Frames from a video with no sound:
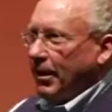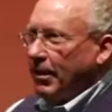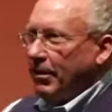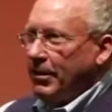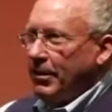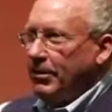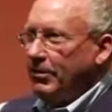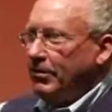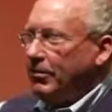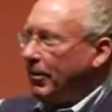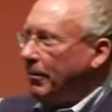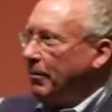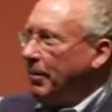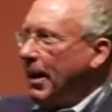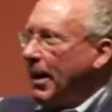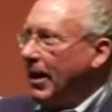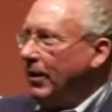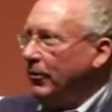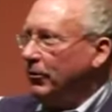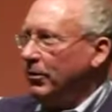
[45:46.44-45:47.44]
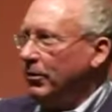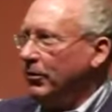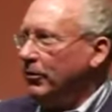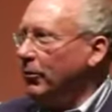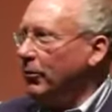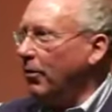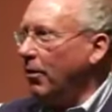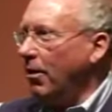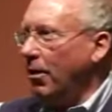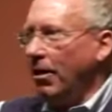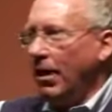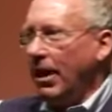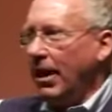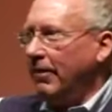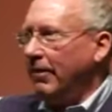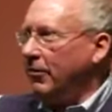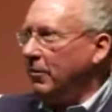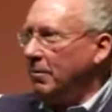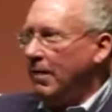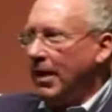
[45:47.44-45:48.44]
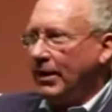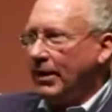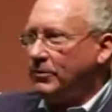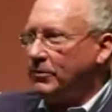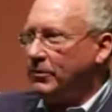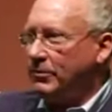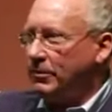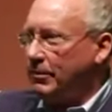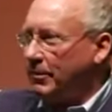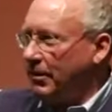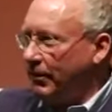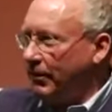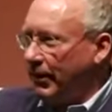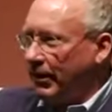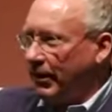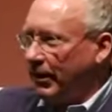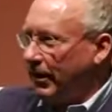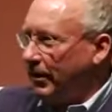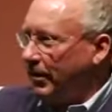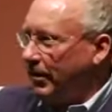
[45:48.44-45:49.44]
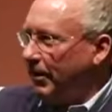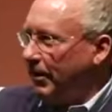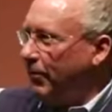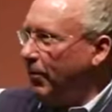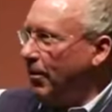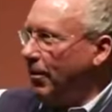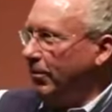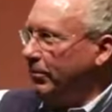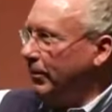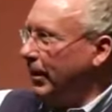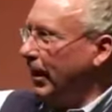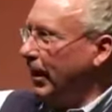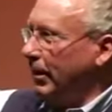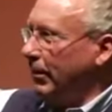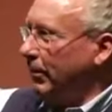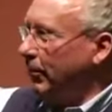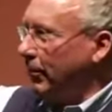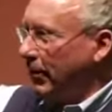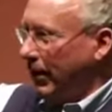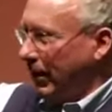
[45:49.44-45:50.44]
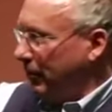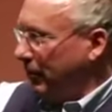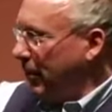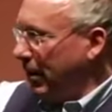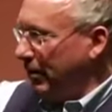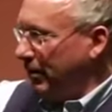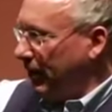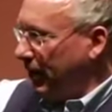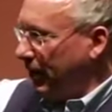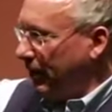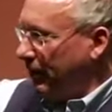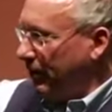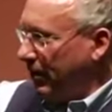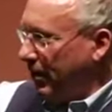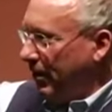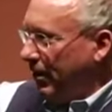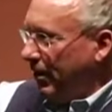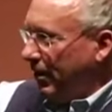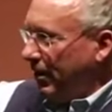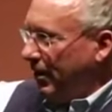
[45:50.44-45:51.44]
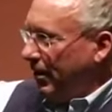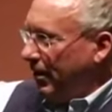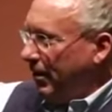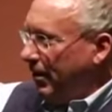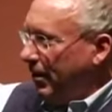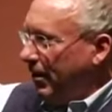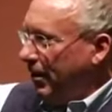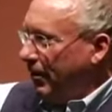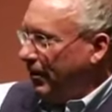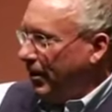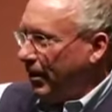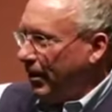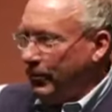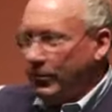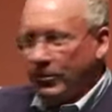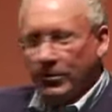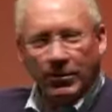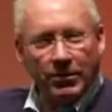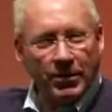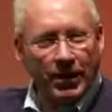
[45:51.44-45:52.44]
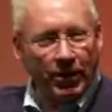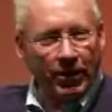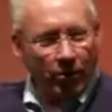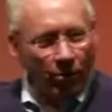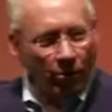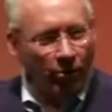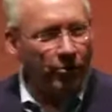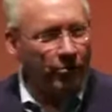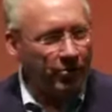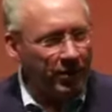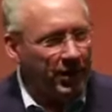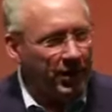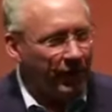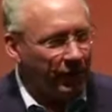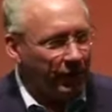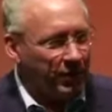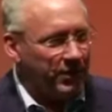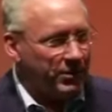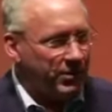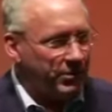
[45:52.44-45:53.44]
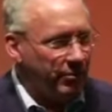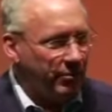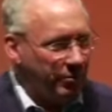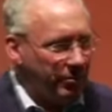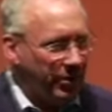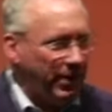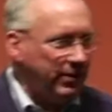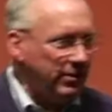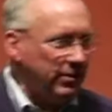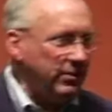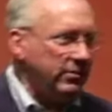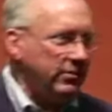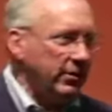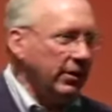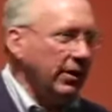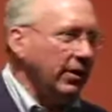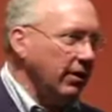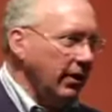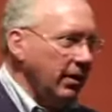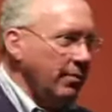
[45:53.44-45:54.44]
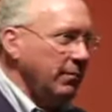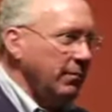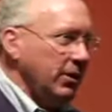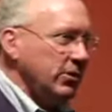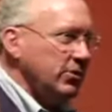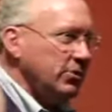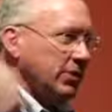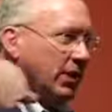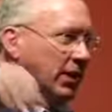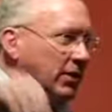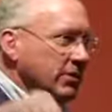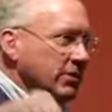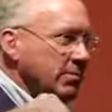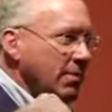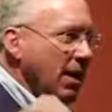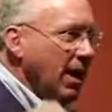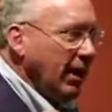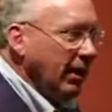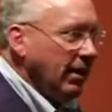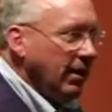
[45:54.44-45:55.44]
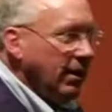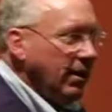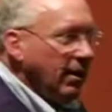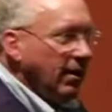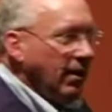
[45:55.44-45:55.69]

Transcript: Now, these are pastors who all have their masters of divinity. They've all taken Greek, probably. I'm sure they know the definition of repentance. Literally, it means change of mind.